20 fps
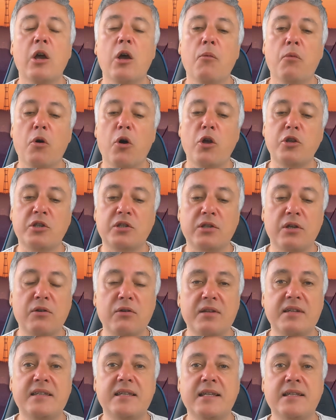But as soon
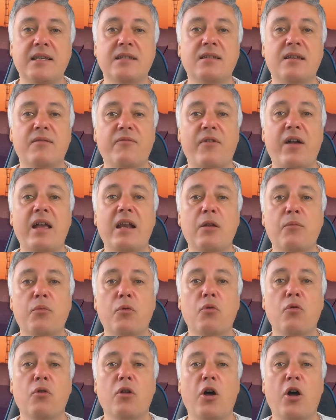as this is
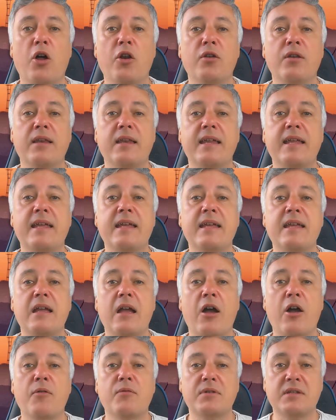available on the
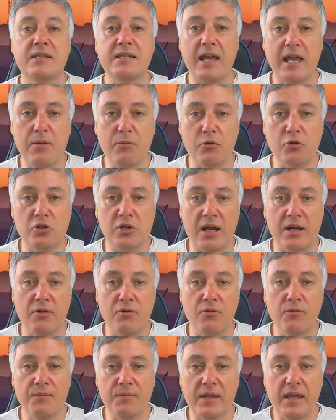stable
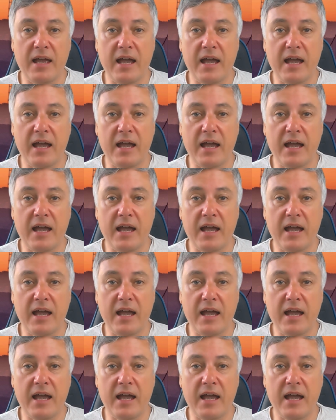channel,